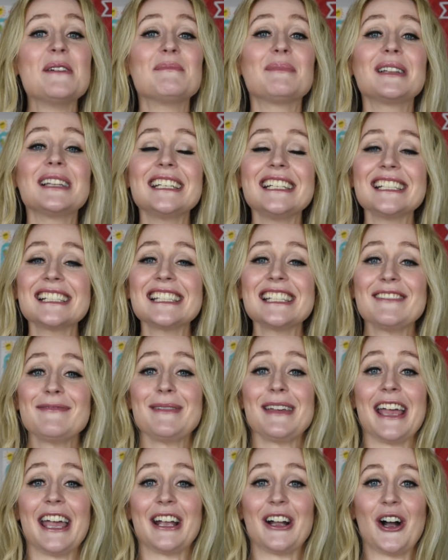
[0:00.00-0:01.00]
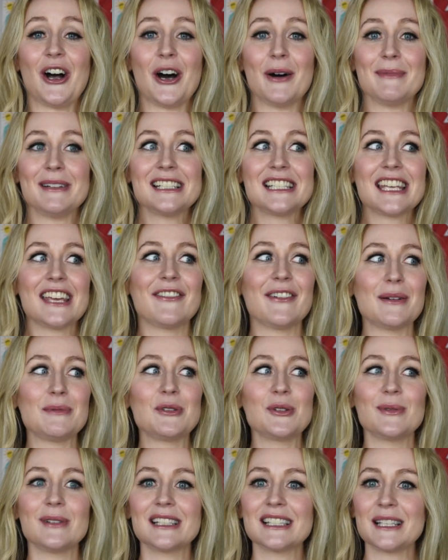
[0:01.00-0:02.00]
Please leave me a comment if I'm
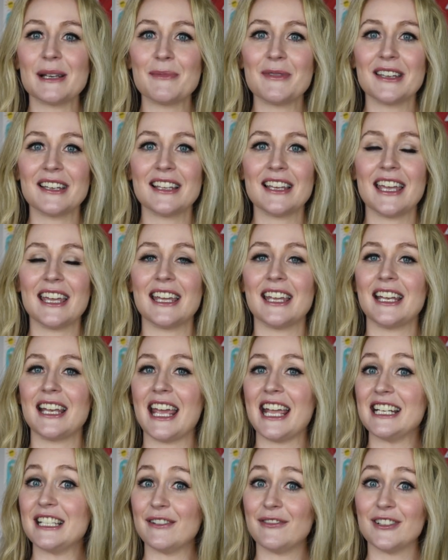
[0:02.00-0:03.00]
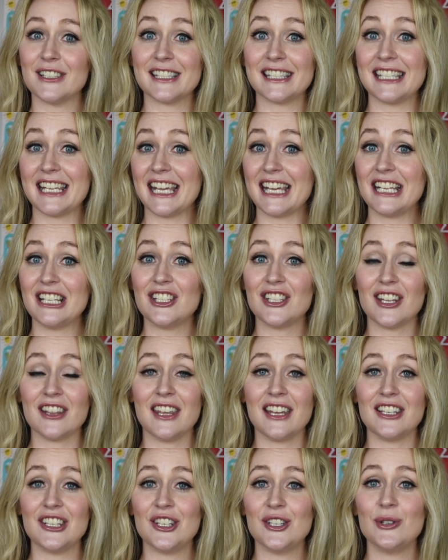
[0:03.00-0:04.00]
doing something in a different stage
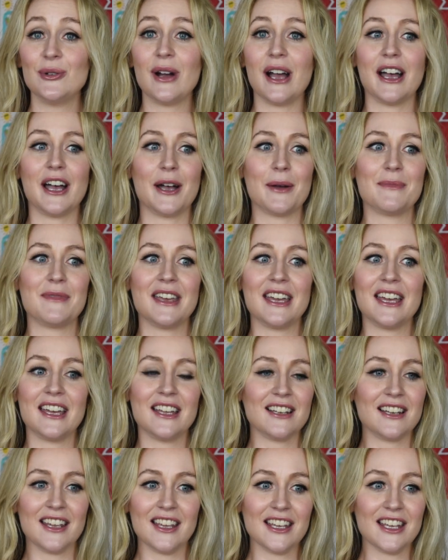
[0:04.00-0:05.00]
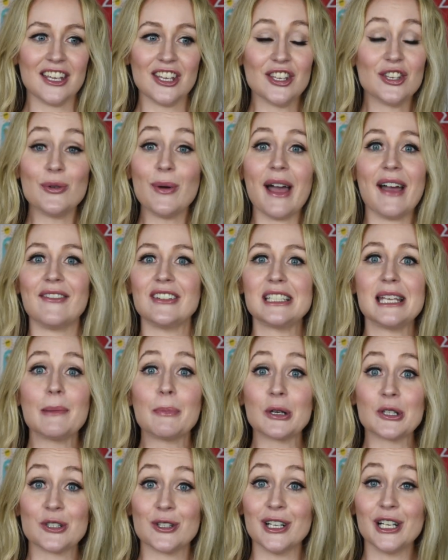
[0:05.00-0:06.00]
than you, that you have a
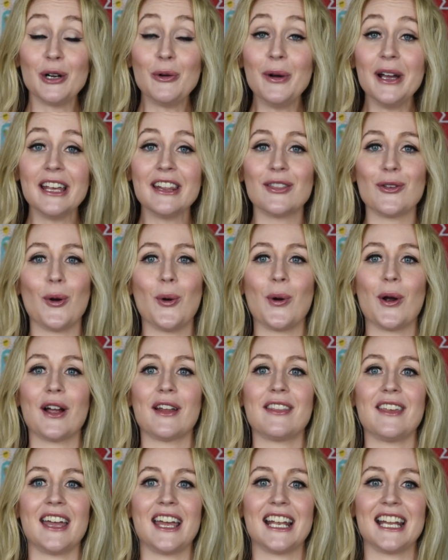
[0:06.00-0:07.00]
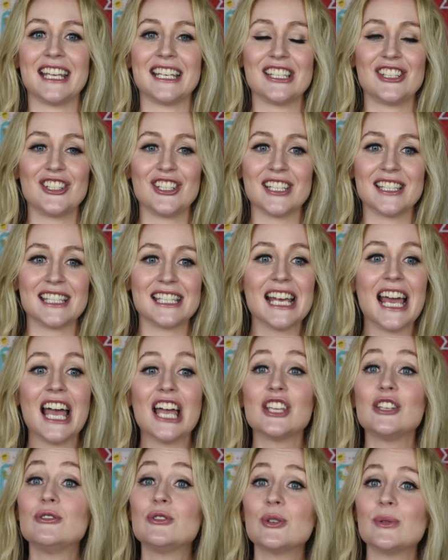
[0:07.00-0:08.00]
tip or trick with, or that is just
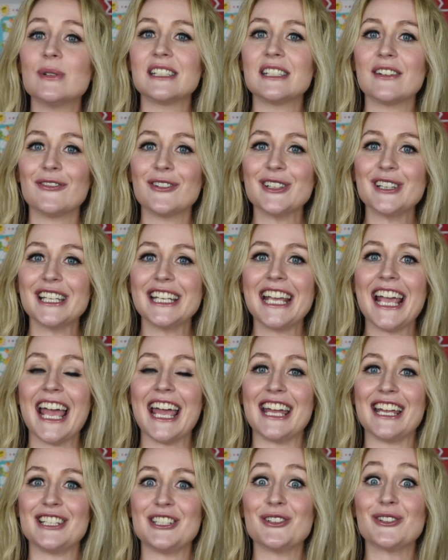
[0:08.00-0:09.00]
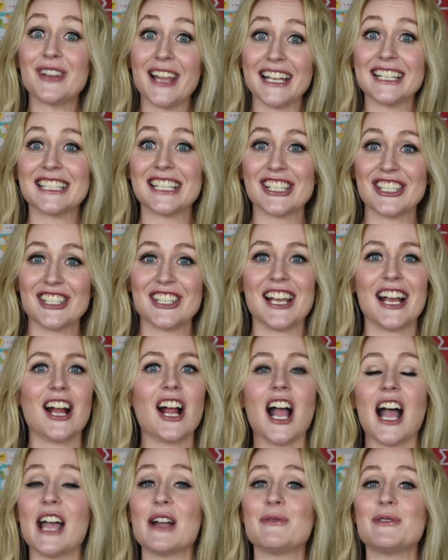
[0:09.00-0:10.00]
you differently and you'd like to
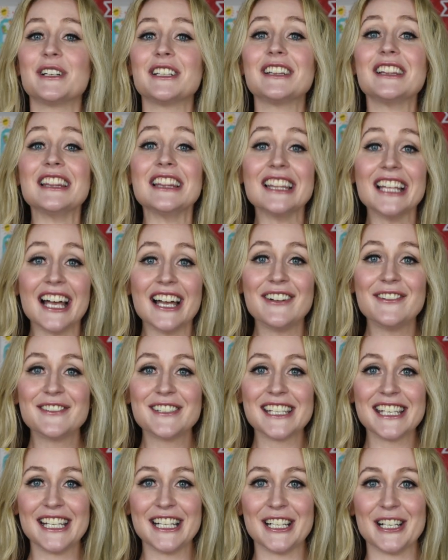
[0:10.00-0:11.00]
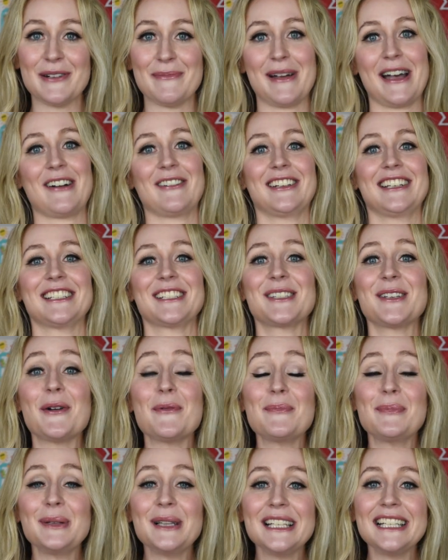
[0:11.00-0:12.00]
share. I would love to hear about it.
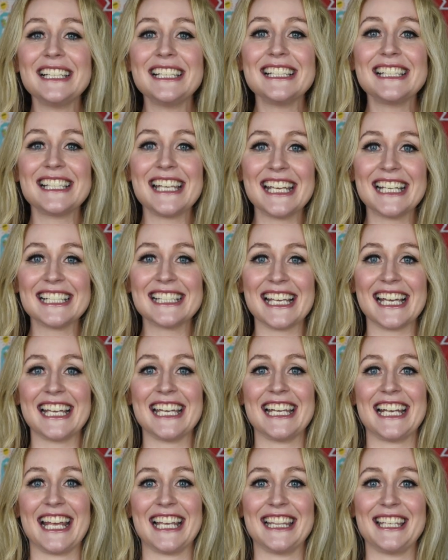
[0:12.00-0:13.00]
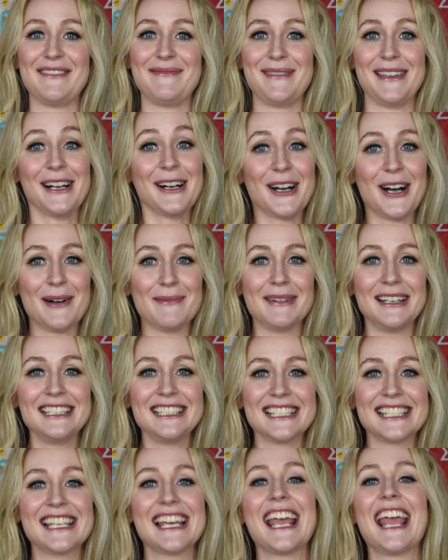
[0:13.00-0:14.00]
So please take a second and leave me a
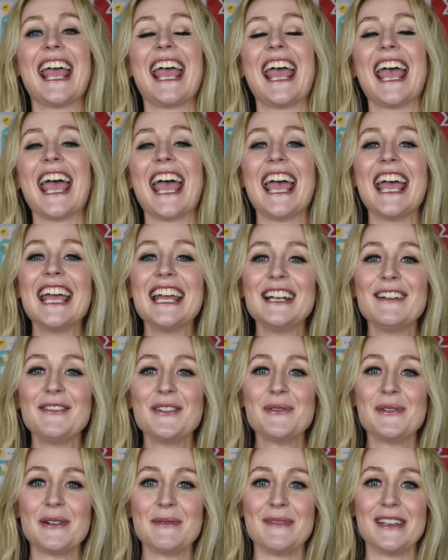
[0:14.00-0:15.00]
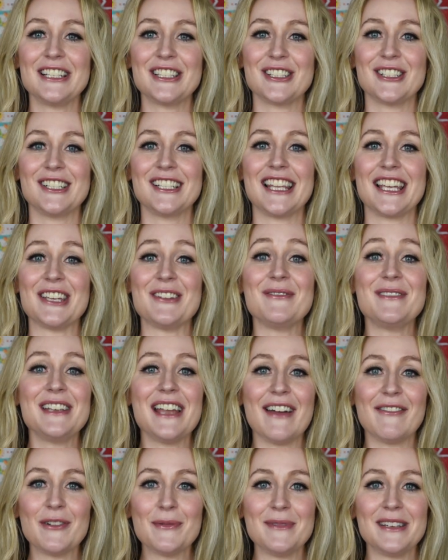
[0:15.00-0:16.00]
comment. And if you want to make sure that you
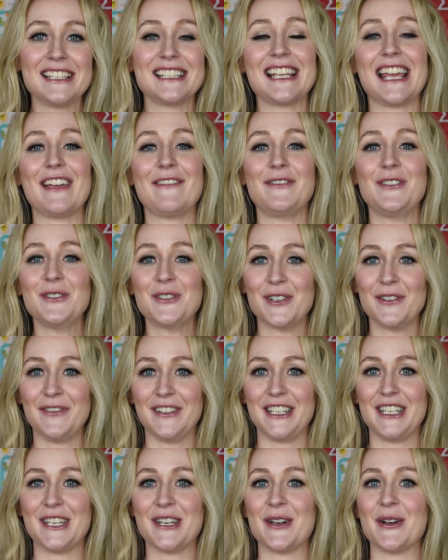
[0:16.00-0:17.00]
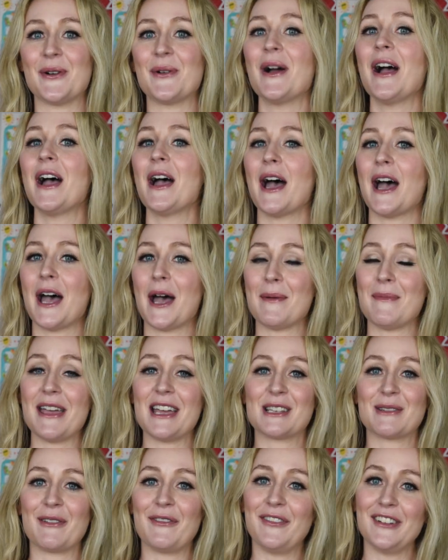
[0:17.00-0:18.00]
never miss a future video
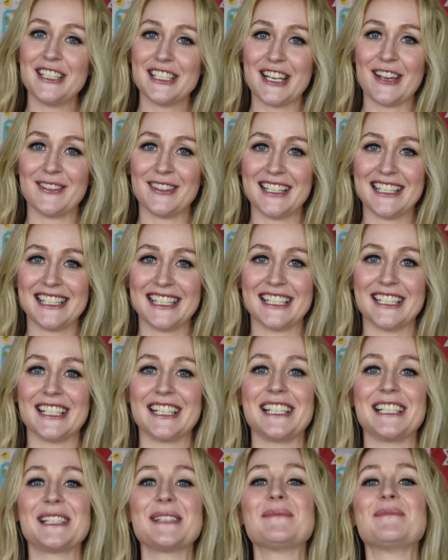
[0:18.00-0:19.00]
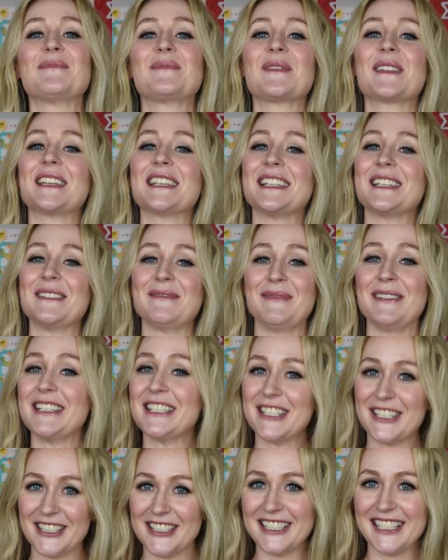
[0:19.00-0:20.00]
as we finish out this series, be
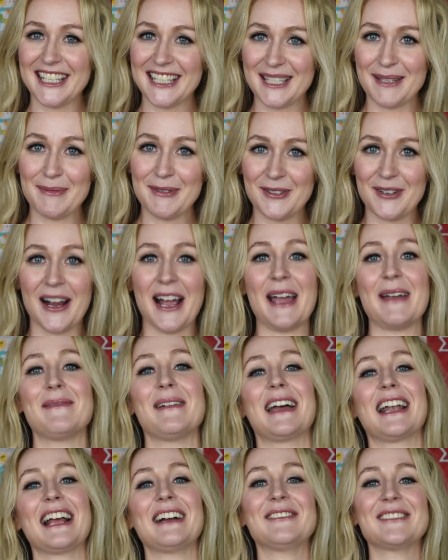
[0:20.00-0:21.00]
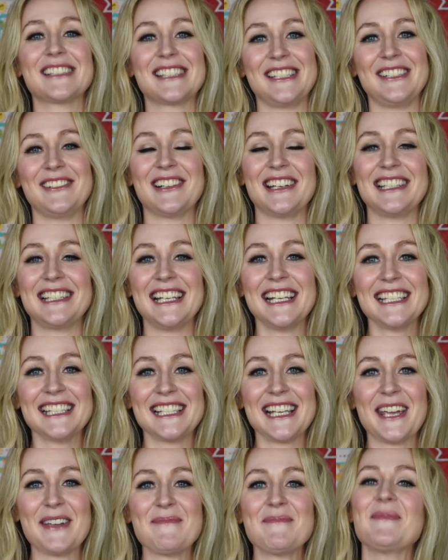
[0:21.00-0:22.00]
sure to subscribe, and I will see you guys next
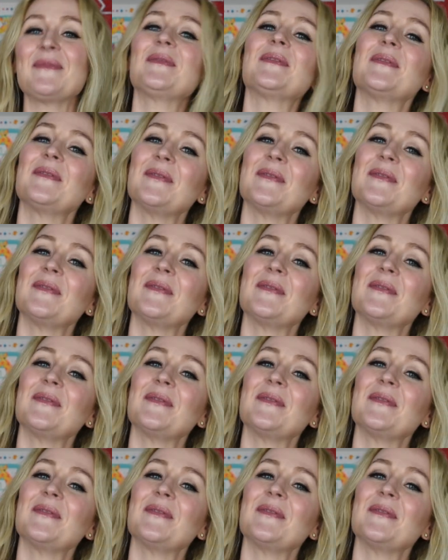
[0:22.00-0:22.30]
time.